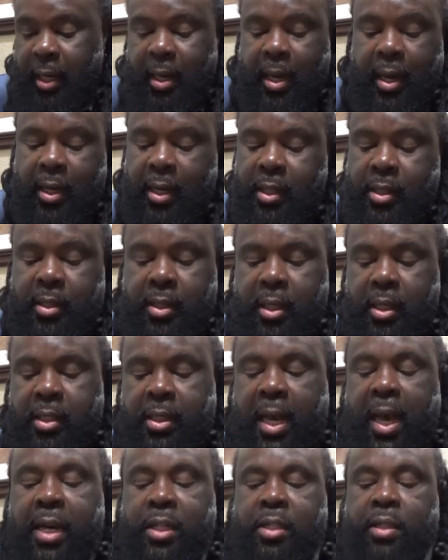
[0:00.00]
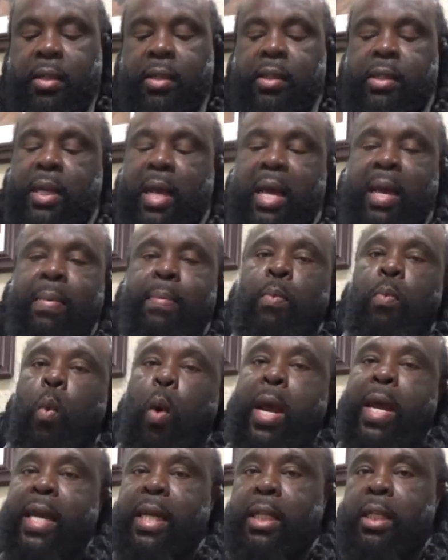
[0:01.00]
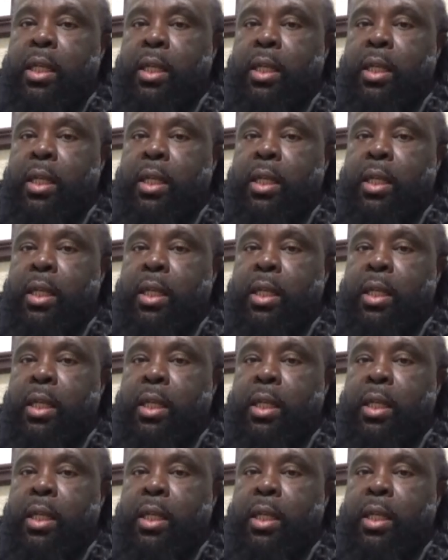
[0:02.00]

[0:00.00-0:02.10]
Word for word: it it's, it's actually the same weight,